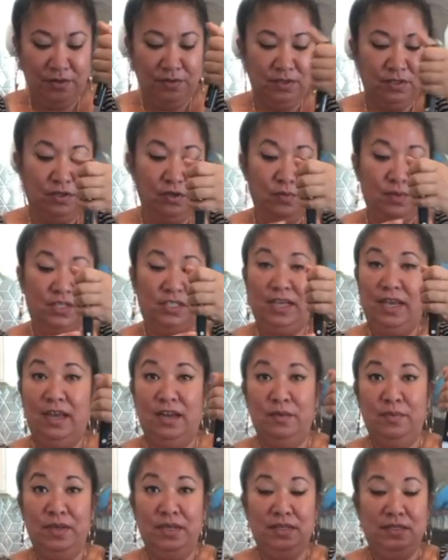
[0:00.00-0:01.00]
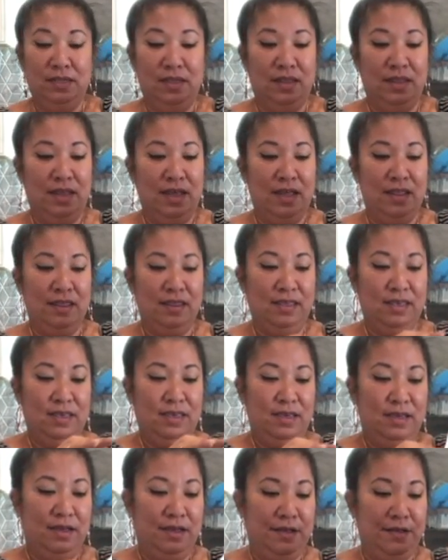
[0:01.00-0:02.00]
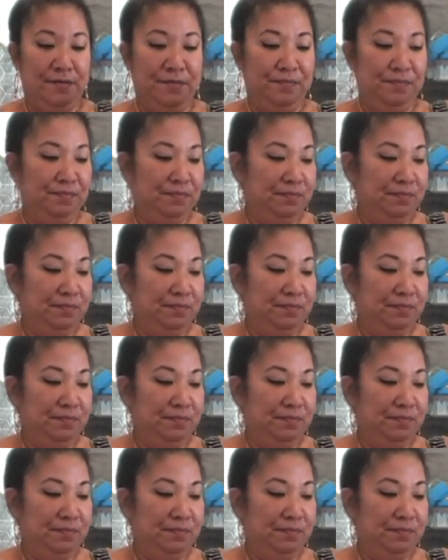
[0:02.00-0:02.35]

I use so much cannabis that the